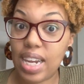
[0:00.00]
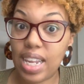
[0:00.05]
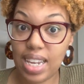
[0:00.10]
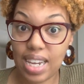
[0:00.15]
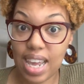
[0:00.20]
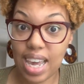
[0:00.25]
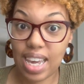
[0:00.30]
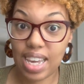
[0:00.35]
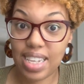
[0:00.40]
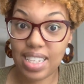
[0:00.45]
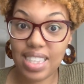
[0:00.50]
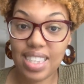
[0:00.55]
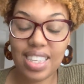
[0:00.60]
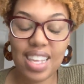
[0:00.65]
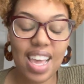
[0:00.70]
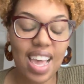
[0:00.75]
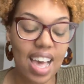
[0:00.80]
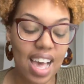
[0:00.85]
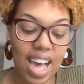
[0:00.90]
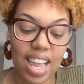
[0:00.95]
days.
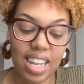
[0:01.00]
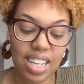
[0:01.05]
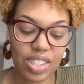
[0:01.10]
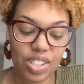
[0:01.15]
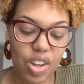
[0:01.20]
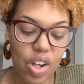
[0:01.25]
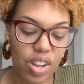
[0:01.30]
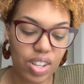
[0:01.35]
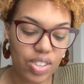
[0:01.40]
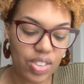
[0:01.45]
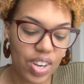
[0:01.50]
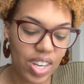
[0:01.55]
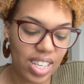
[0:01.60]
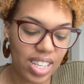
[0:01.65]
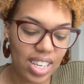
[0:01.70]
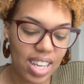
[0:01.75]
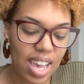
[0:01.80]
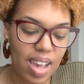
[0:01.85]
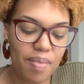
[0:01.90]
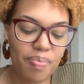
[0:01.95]
I like to call it training
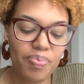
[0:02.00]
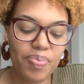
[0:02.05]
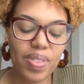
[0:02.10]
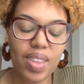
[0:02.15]
day.